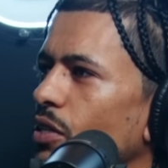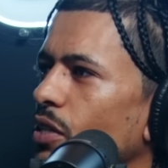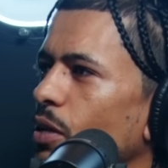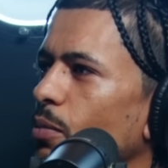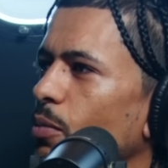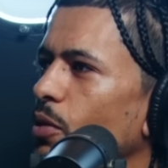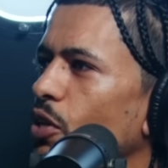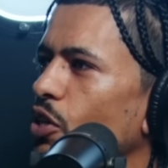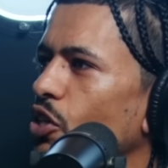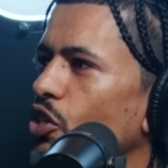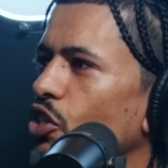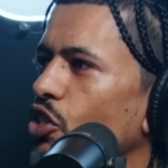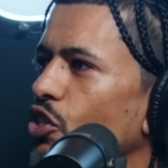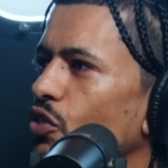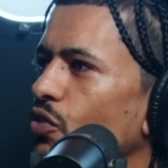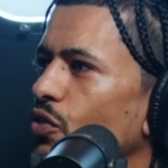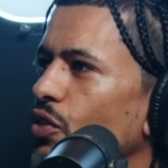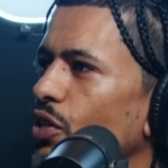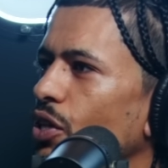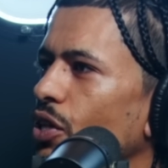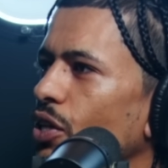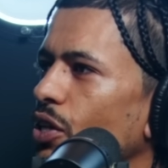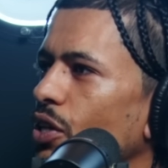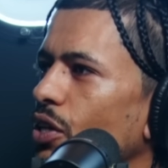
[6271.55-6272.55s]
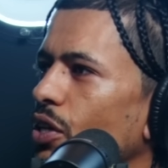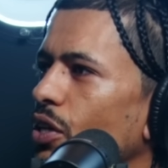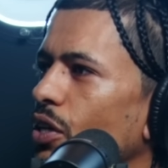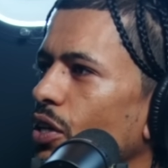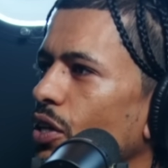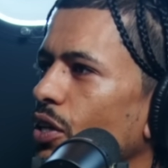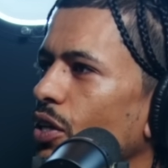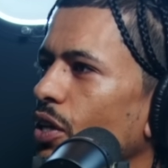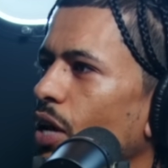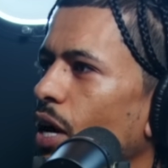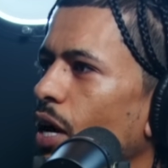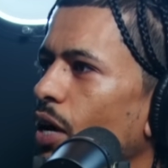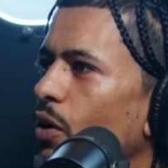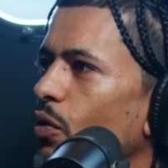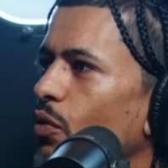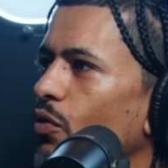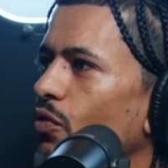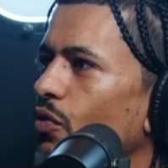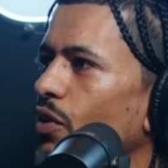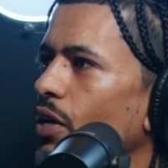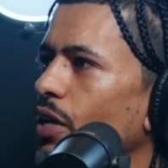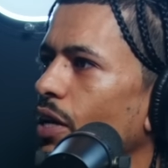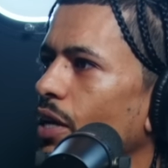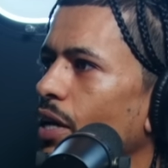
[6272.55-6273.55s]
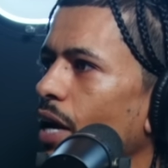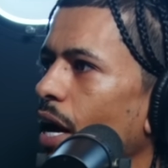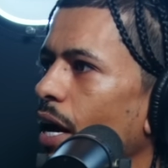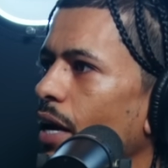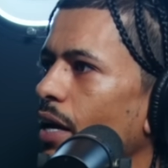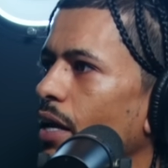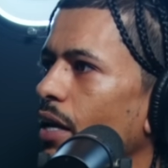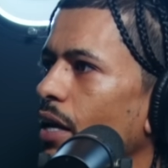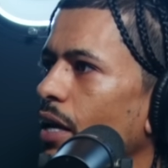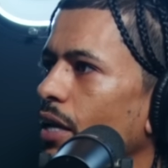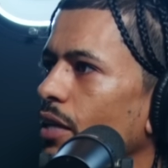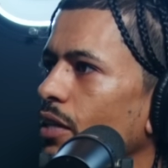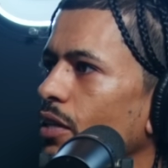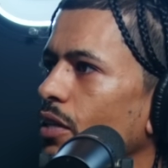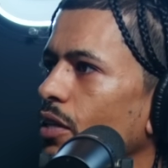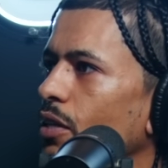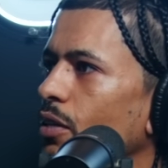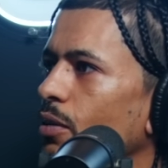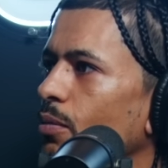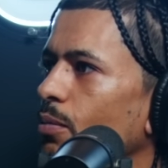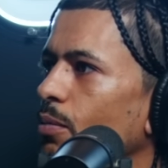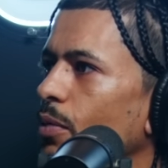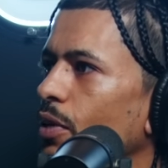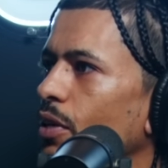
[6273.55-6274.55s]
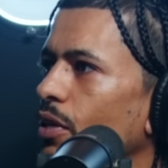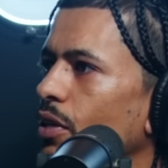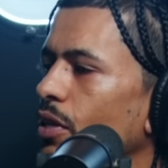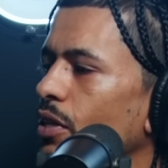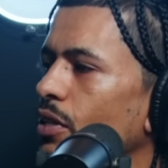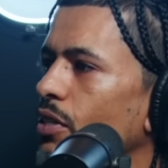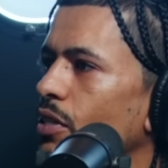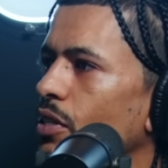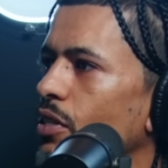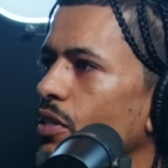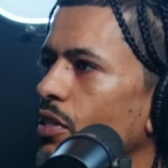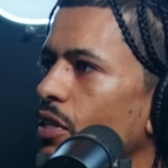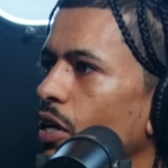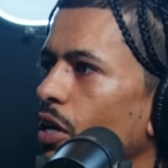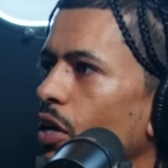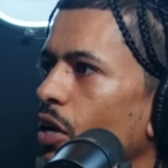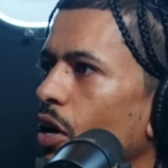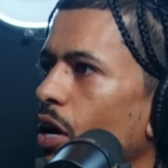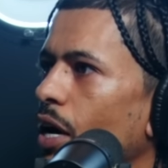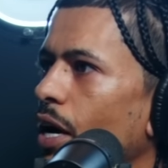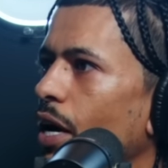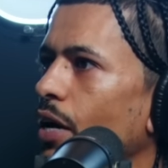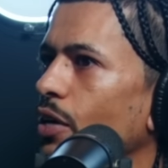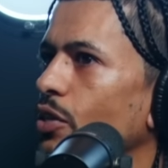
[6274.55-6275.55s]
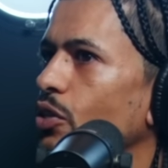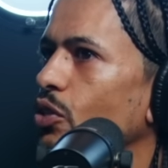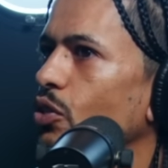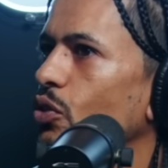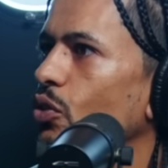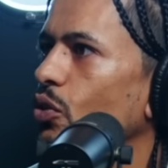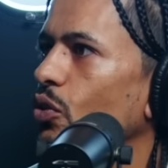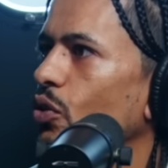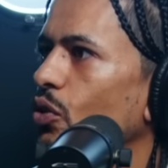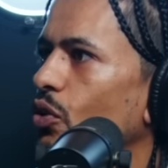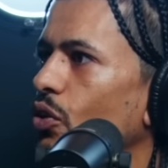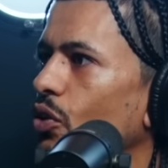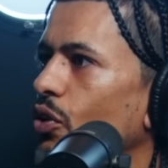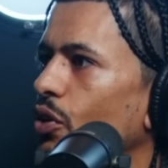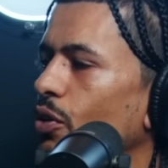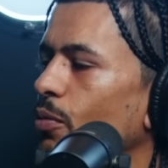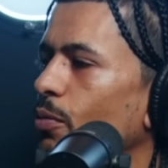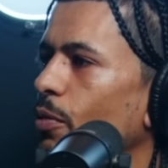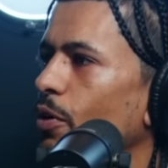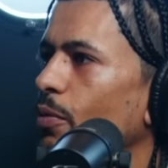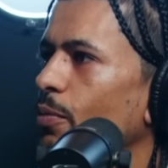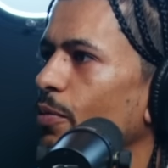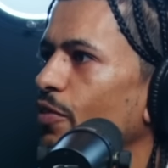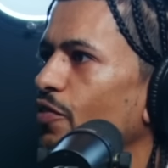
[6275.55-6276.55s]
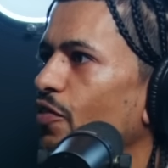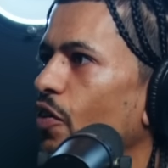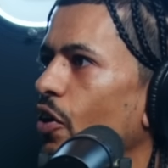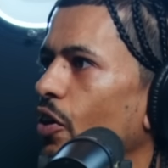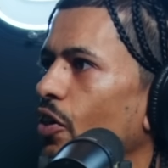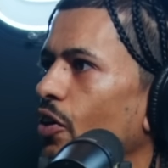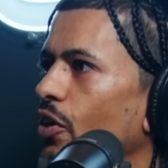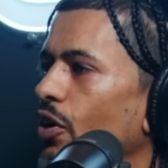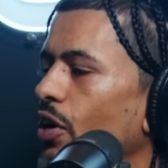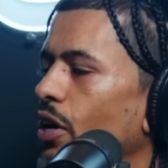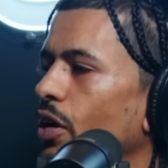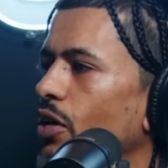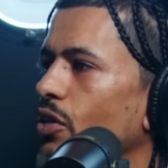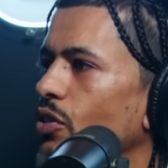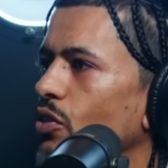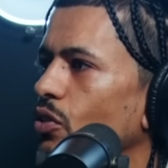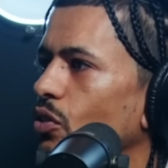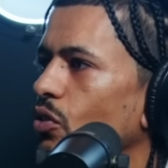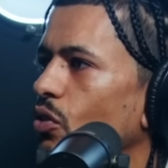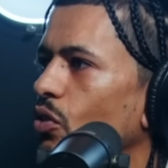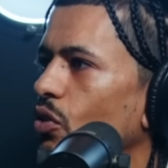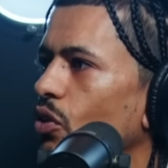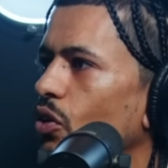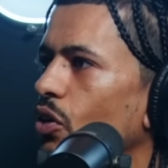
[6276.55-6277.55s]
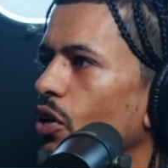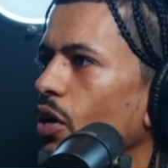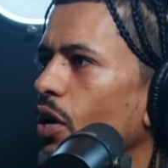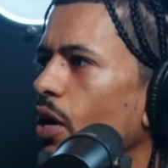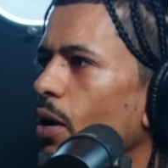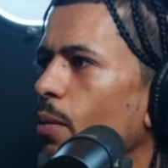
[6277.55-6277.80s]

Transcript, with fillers: I'm in the street and I don't really got it like them. I, to say oh, I got a store. My, my father got a store.